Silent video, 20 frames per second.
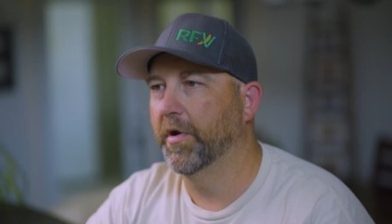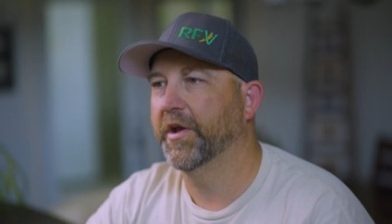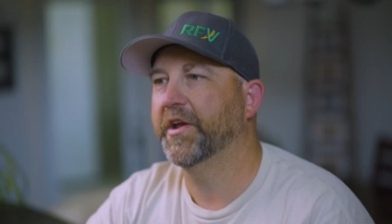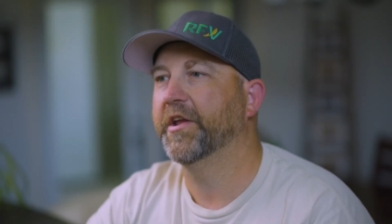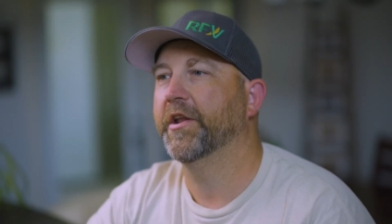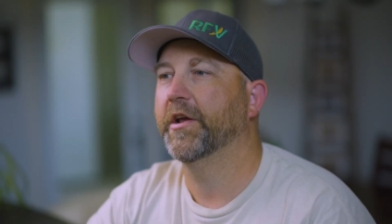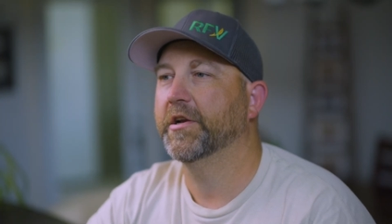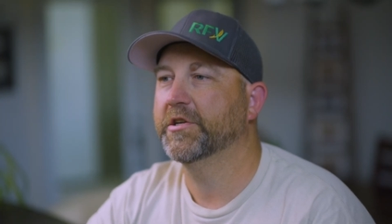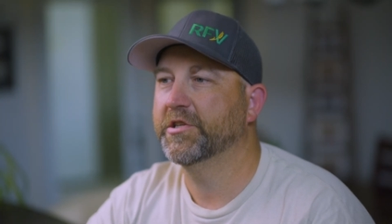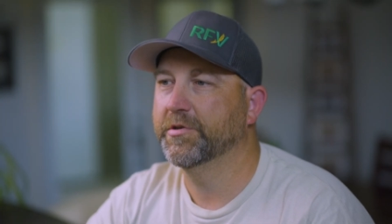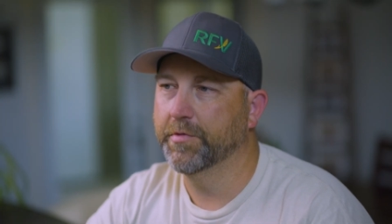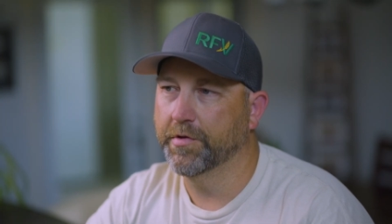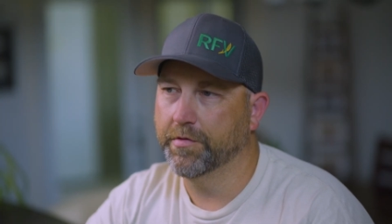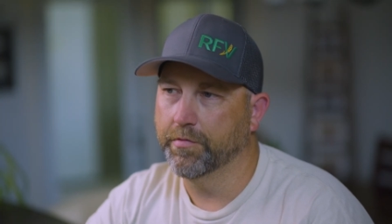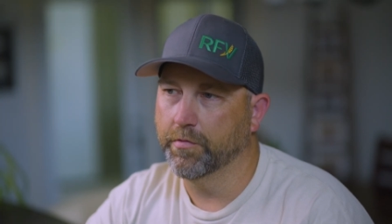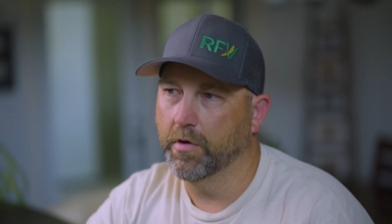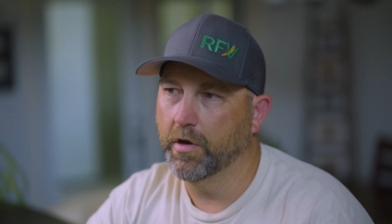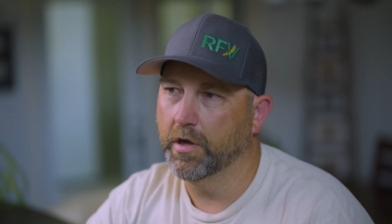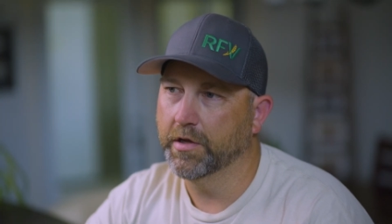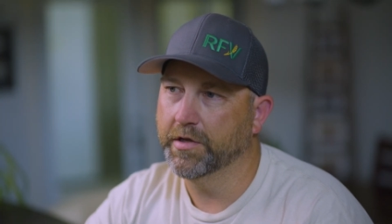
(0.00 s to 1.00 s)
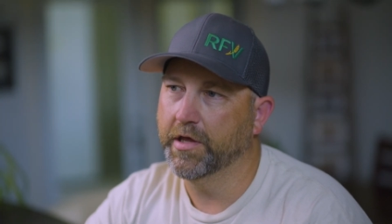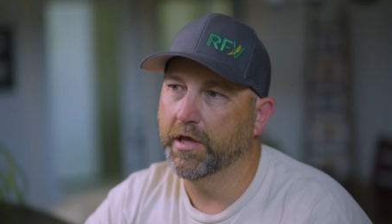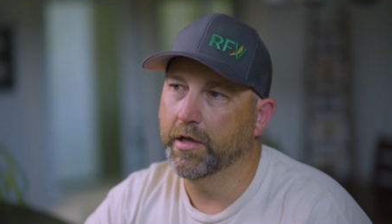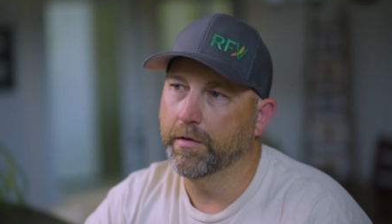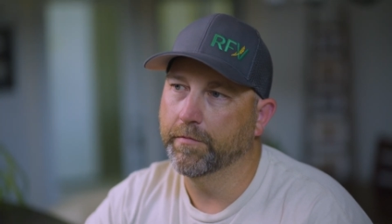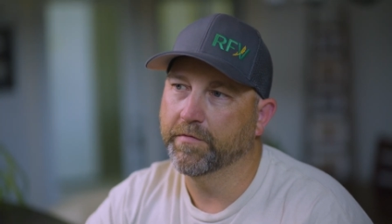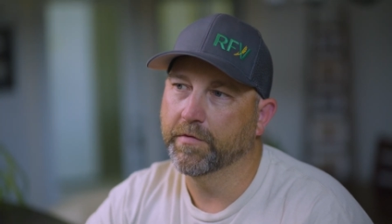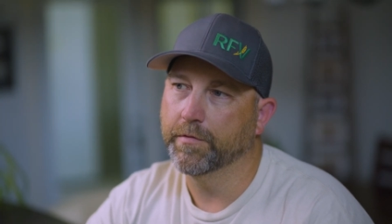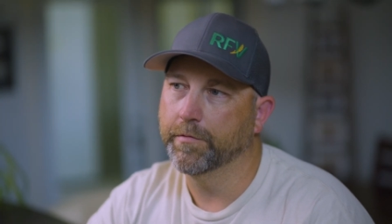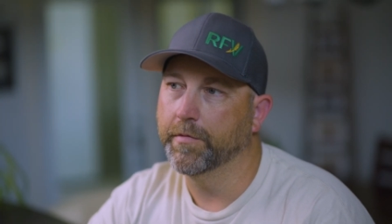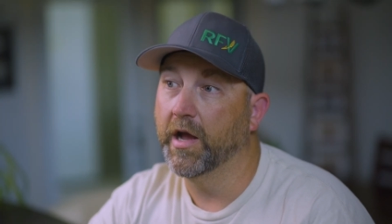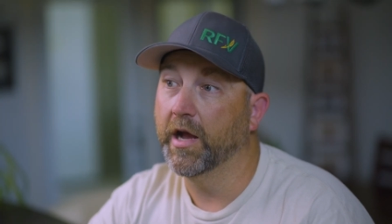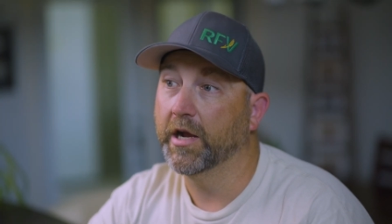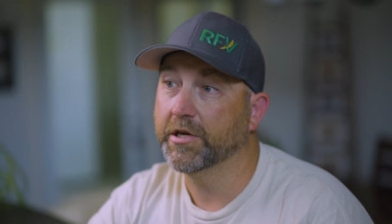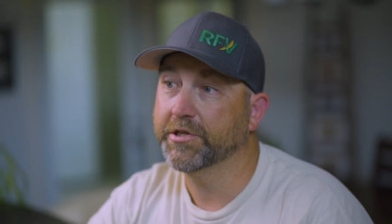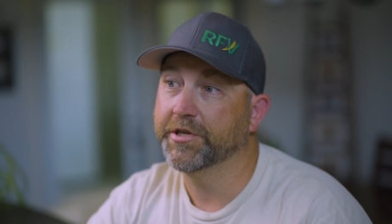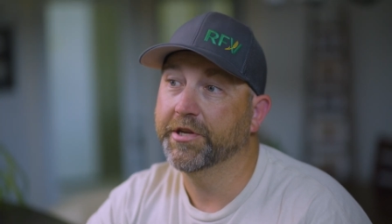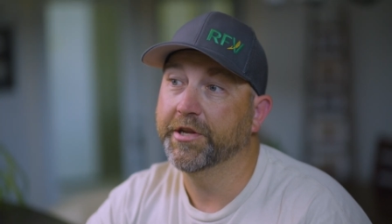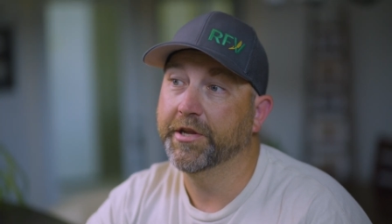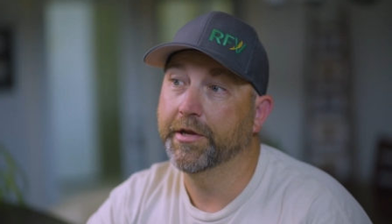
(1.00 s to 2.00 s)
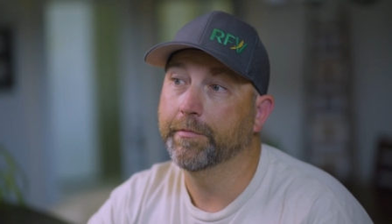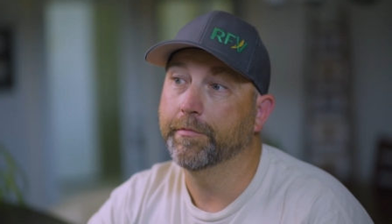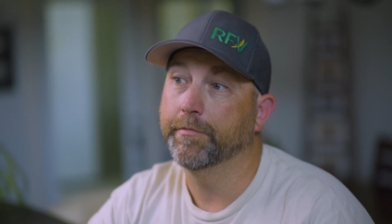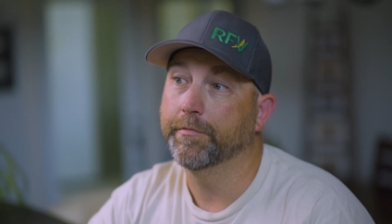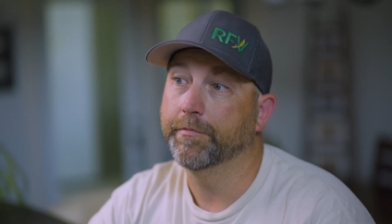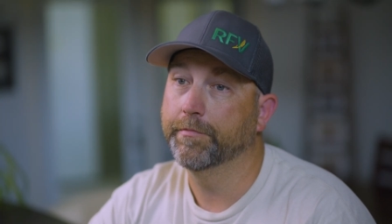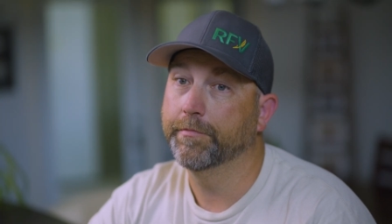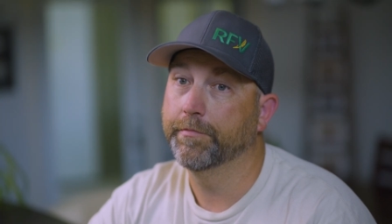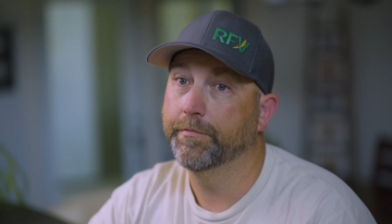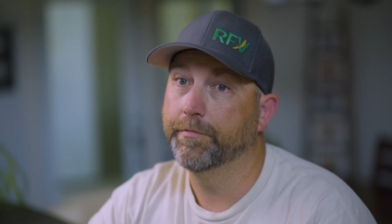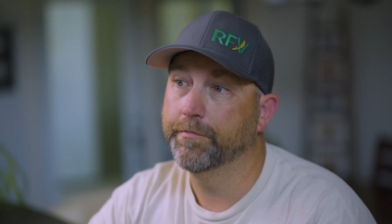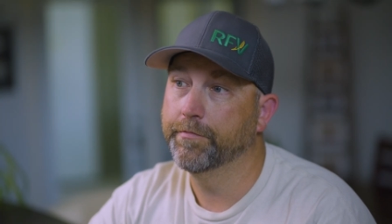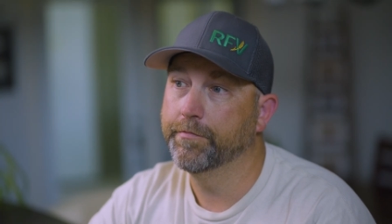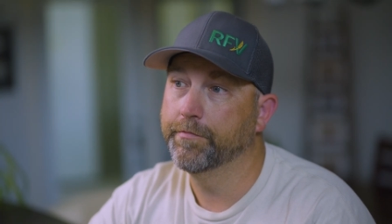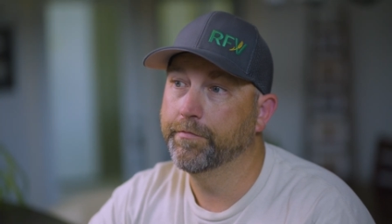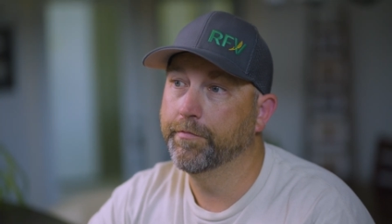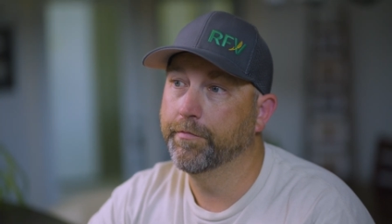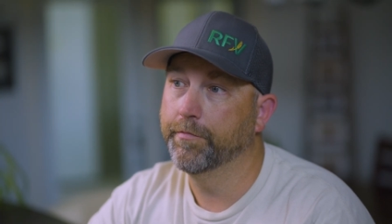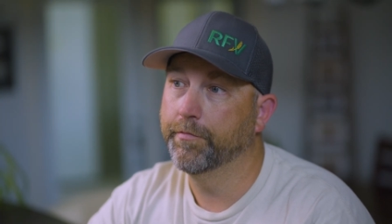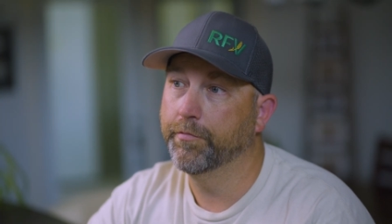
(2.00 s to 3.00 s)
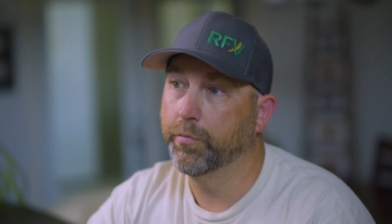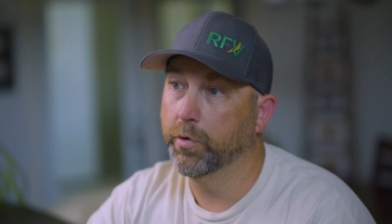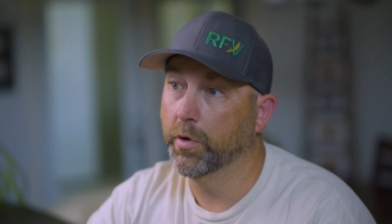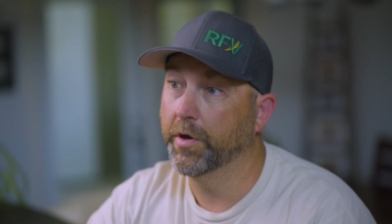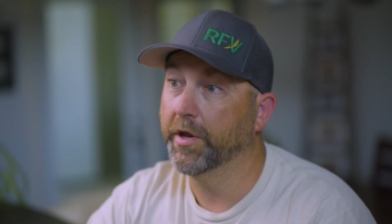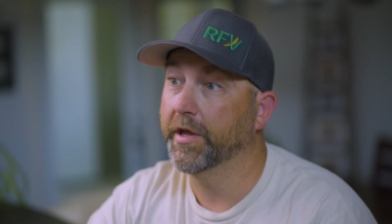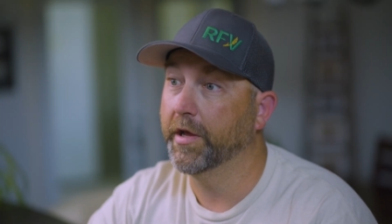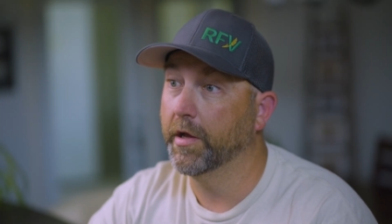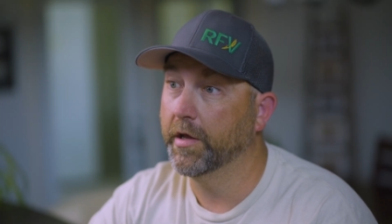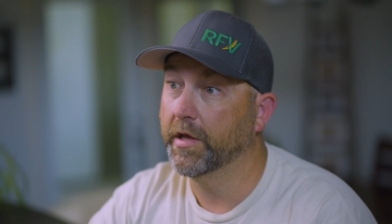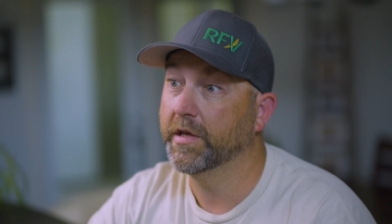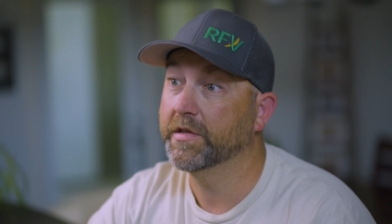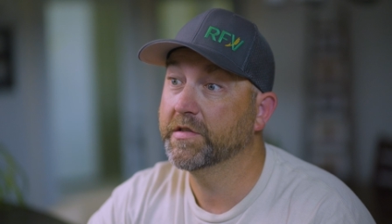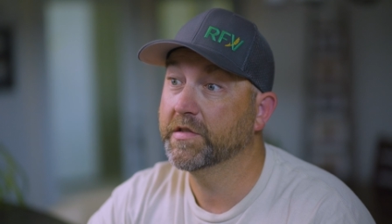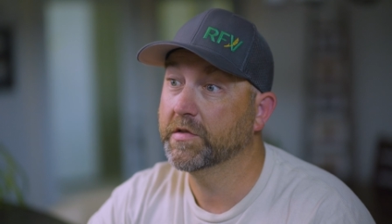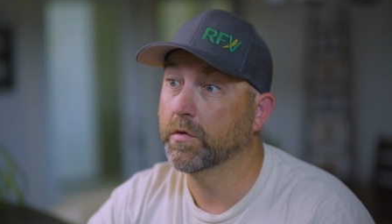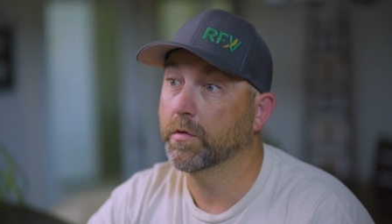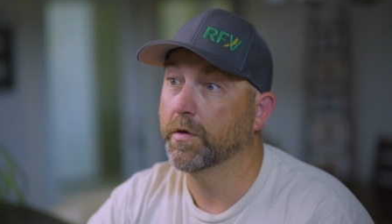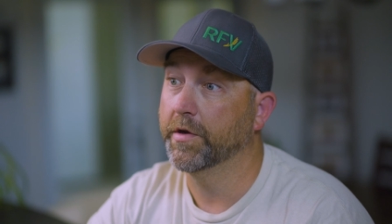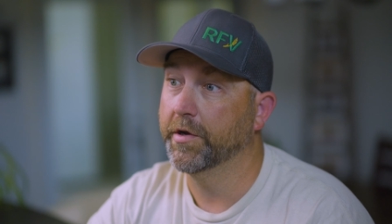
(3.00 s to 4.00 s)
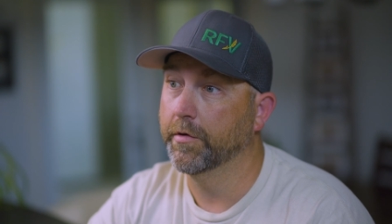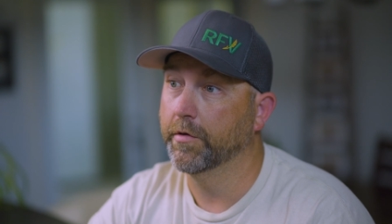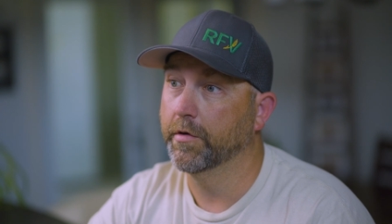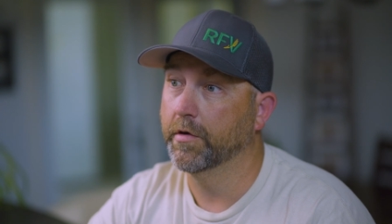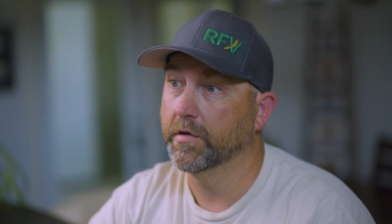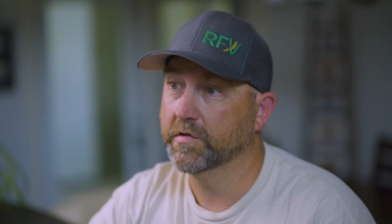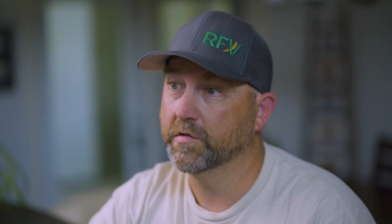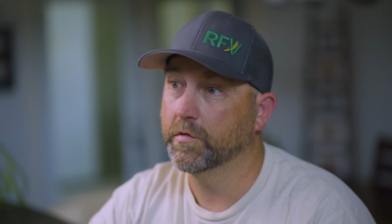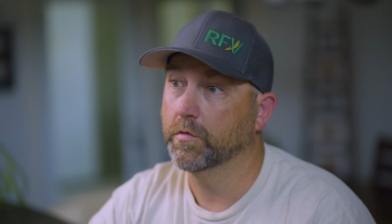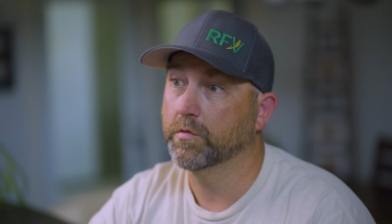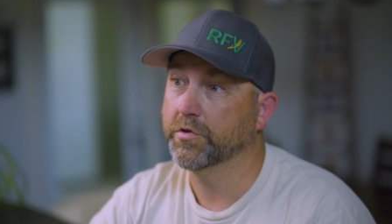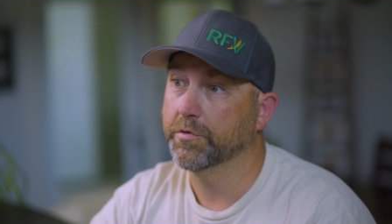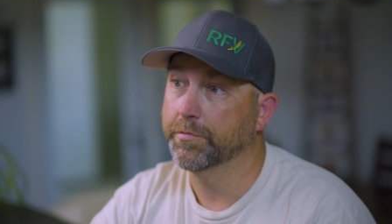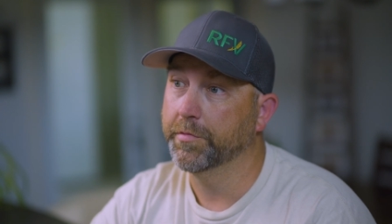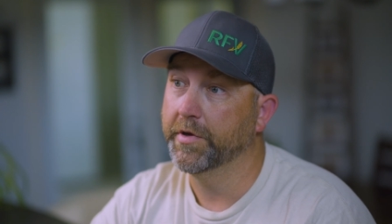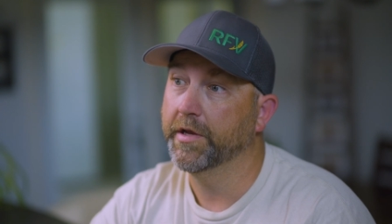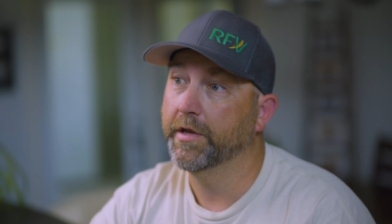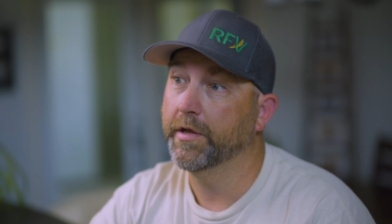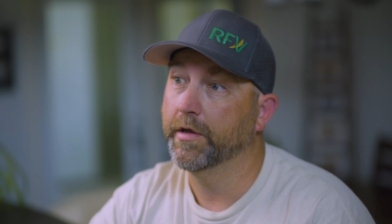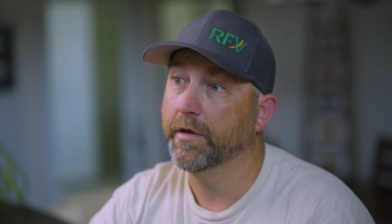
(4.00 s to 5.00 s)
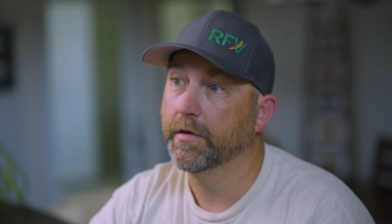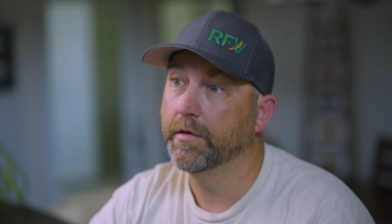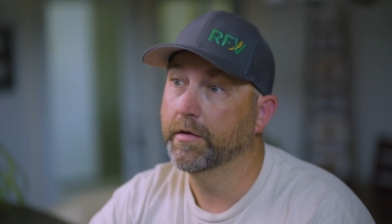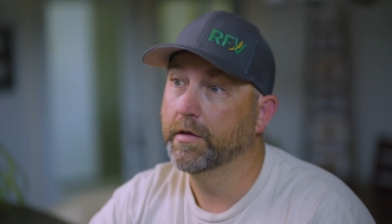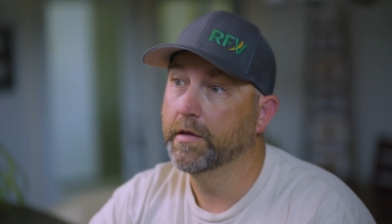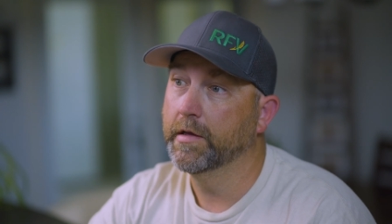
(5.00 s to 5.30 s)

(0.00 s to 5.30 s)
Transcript: My connection with Rod came from actually him putting his story out on social media.